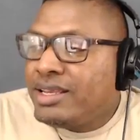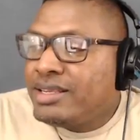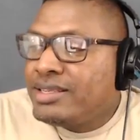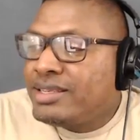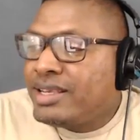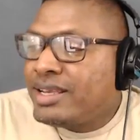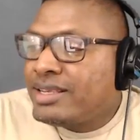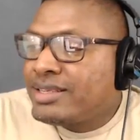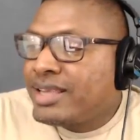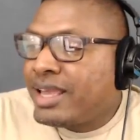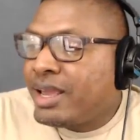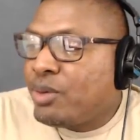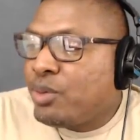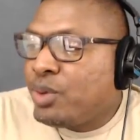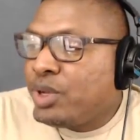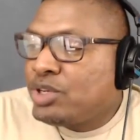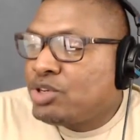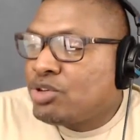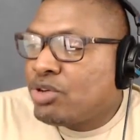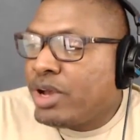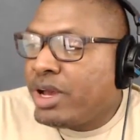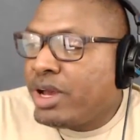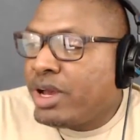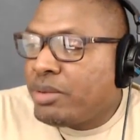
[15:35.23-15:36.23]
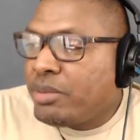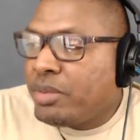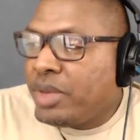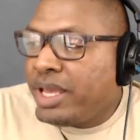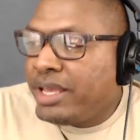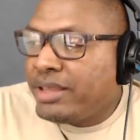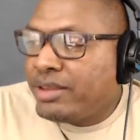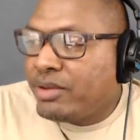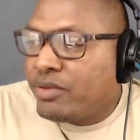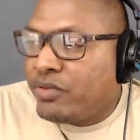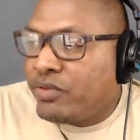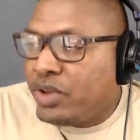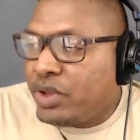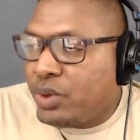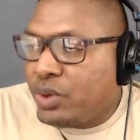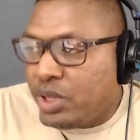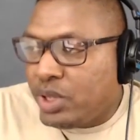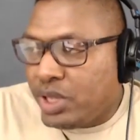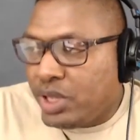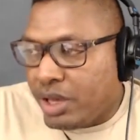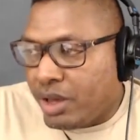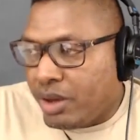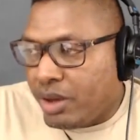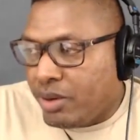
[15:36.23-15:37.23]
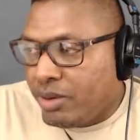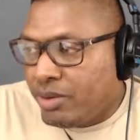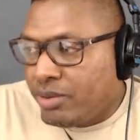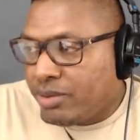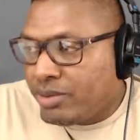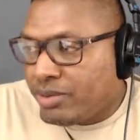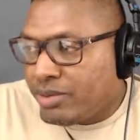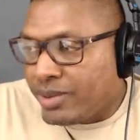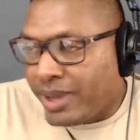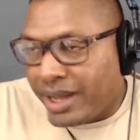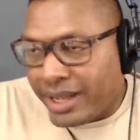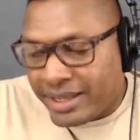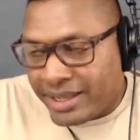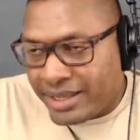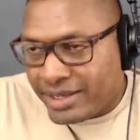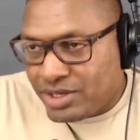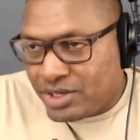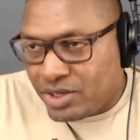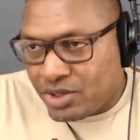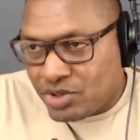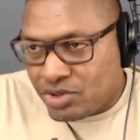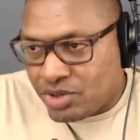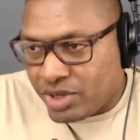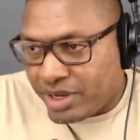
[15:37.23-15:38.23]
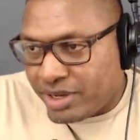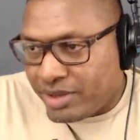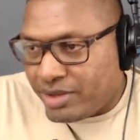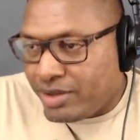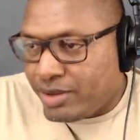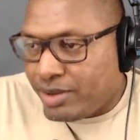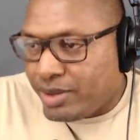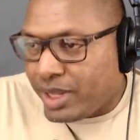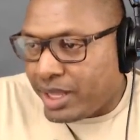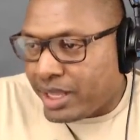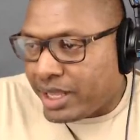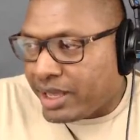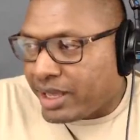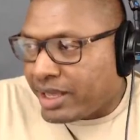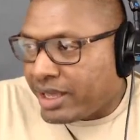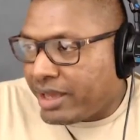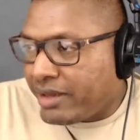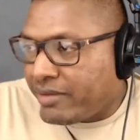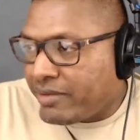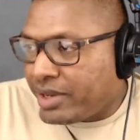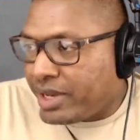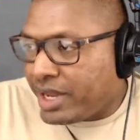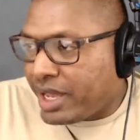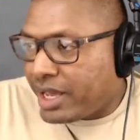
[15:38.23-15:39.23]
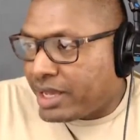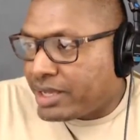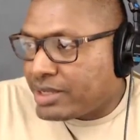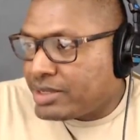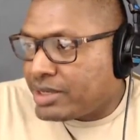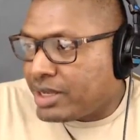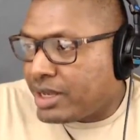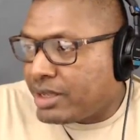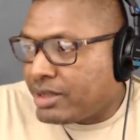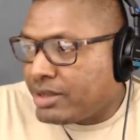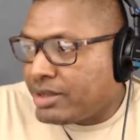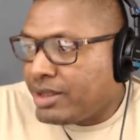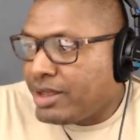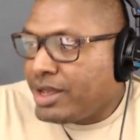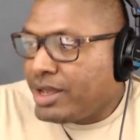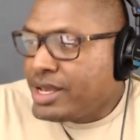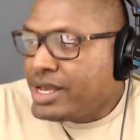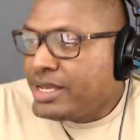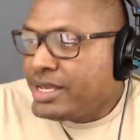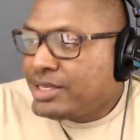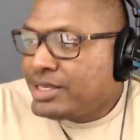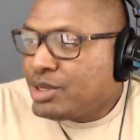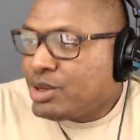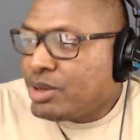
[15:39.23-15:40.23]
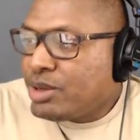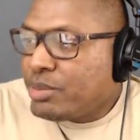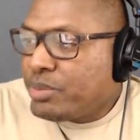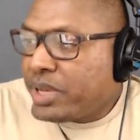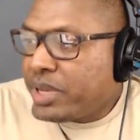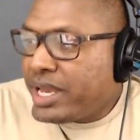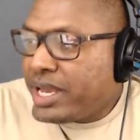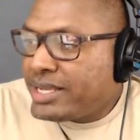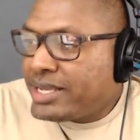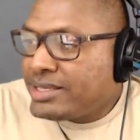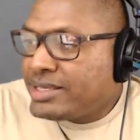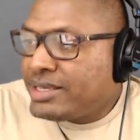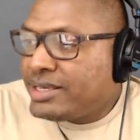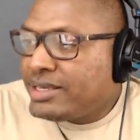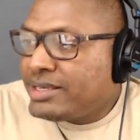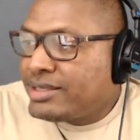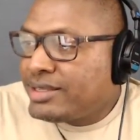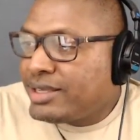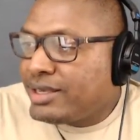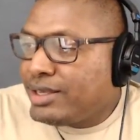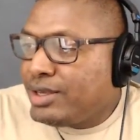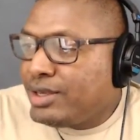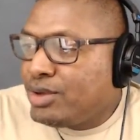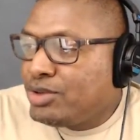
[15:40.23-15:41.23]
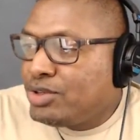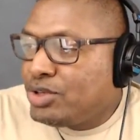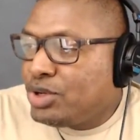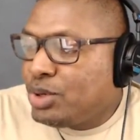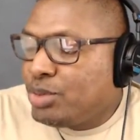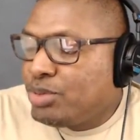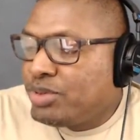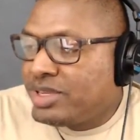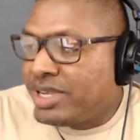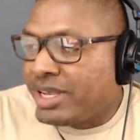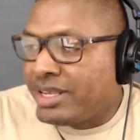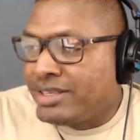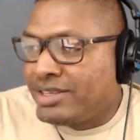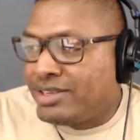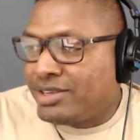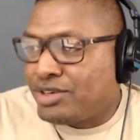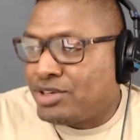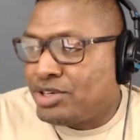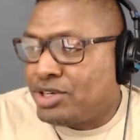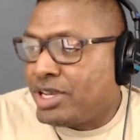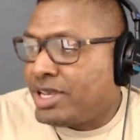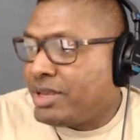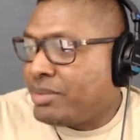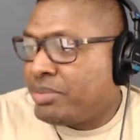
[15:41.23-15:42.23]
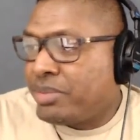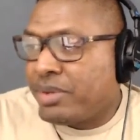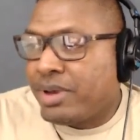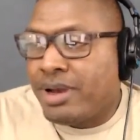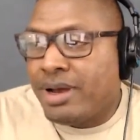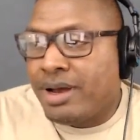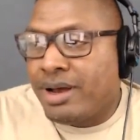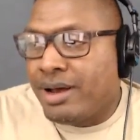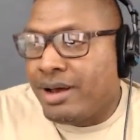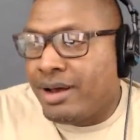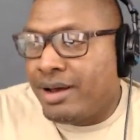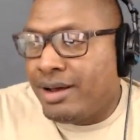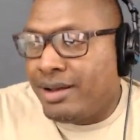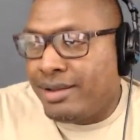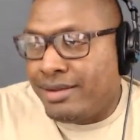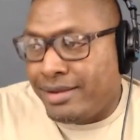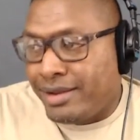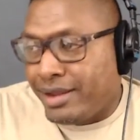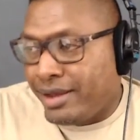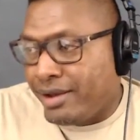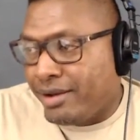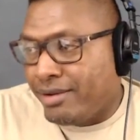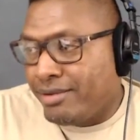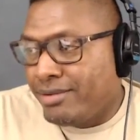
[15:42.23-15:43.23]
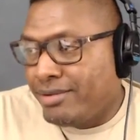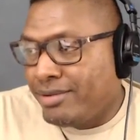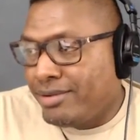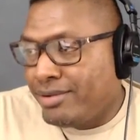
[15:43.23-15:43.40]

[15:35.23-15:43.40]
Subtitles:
says, can we try to make the video? I guess she's trying to do like a Kevin accent so it passes the YouTube censorship. No.